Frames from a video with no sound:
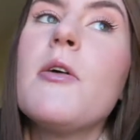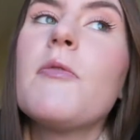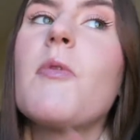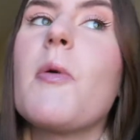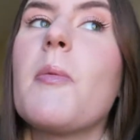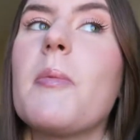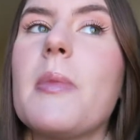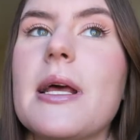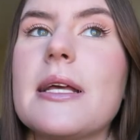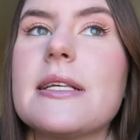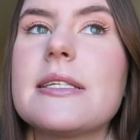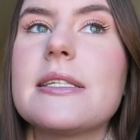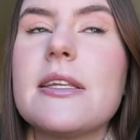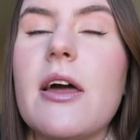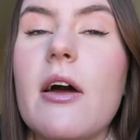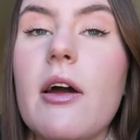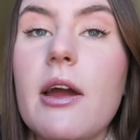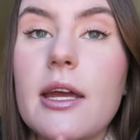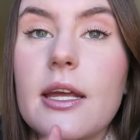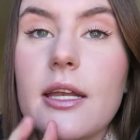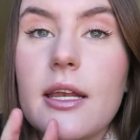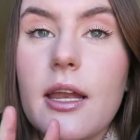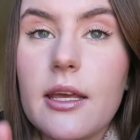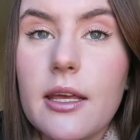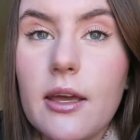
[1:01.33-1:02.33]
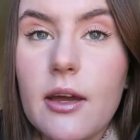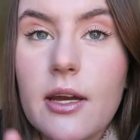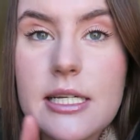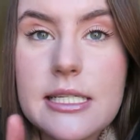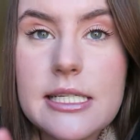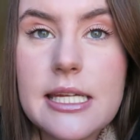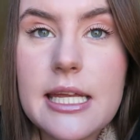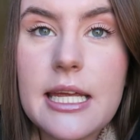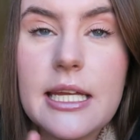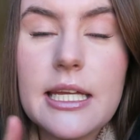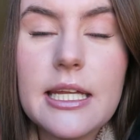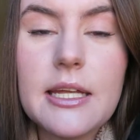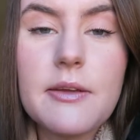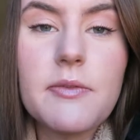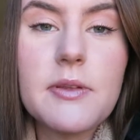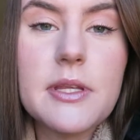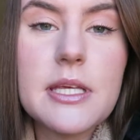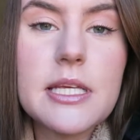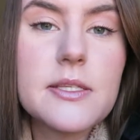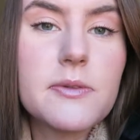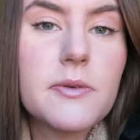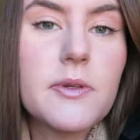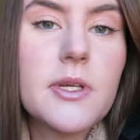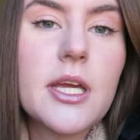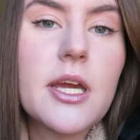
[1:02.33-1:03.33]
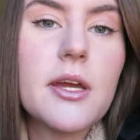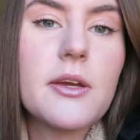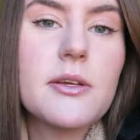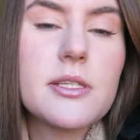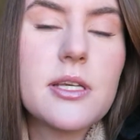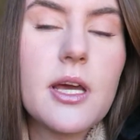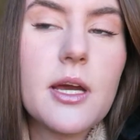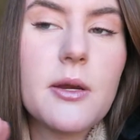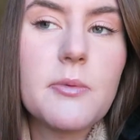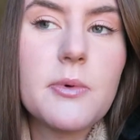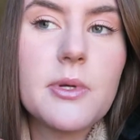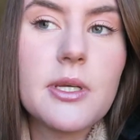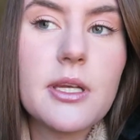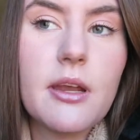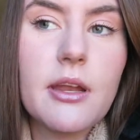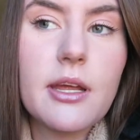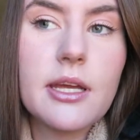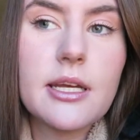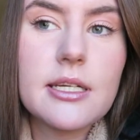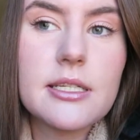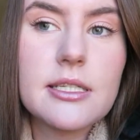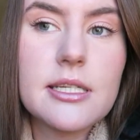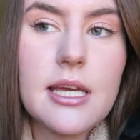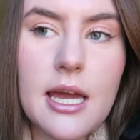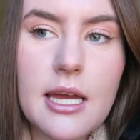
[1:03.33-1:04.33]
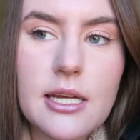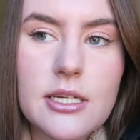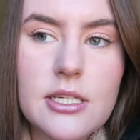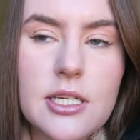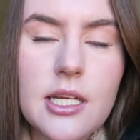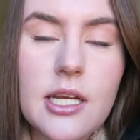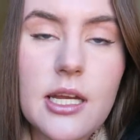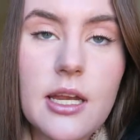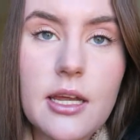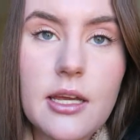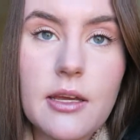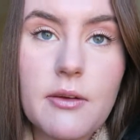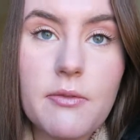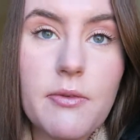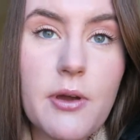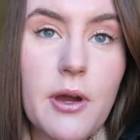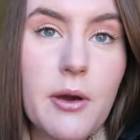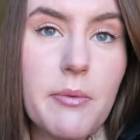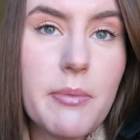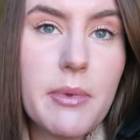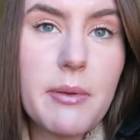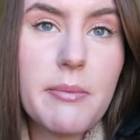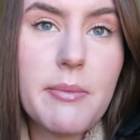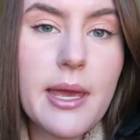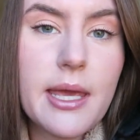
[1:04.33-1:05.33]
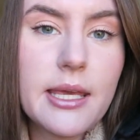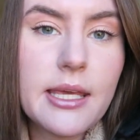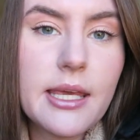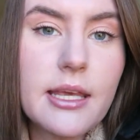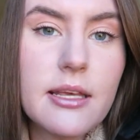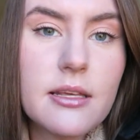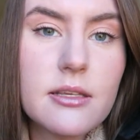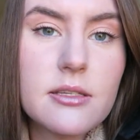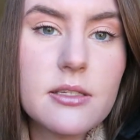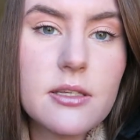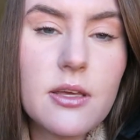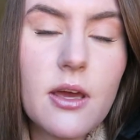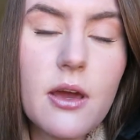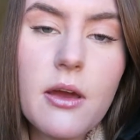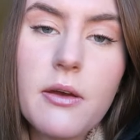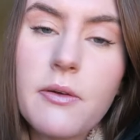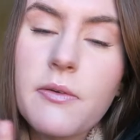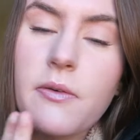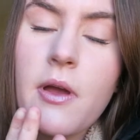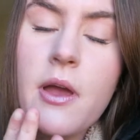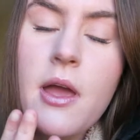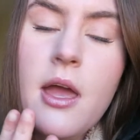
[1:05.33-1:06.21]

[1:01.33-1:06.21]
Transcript: from last night. Like ideally for these videos I would like to actually like film me making stuff,